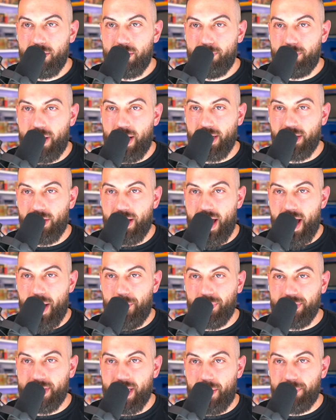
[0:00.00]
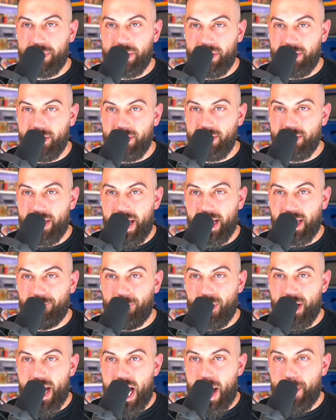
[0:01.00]
Michael M., what's up, dude? Thank you
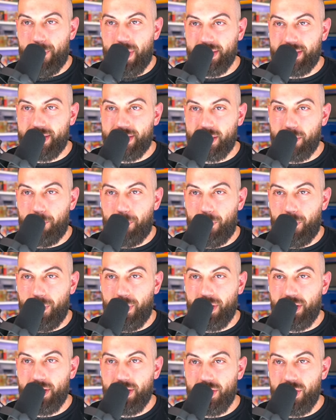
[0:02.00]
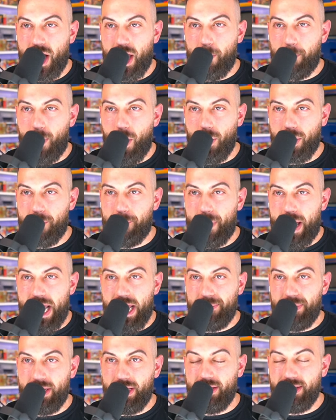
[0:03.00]
for nine months of support. You had to poke a
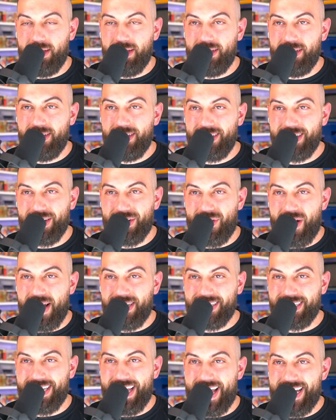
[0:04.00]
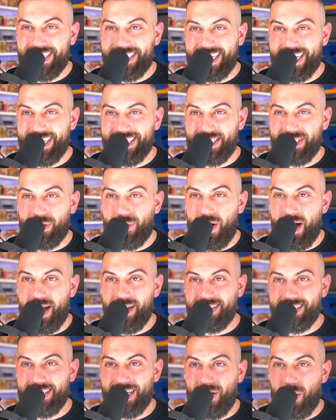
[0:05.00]
baby. Congratulations to
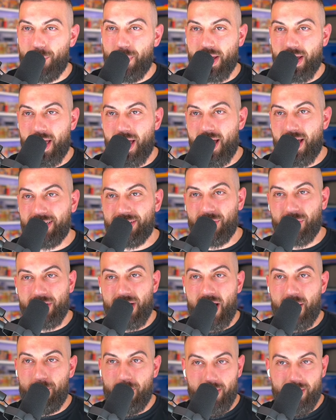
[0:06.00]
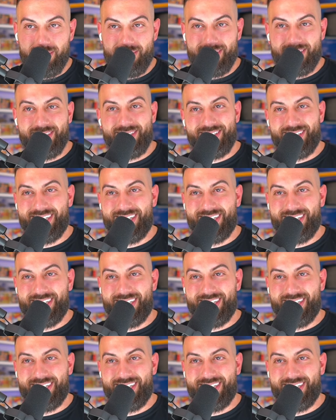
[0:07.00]
us. Oh, my God, took nine months.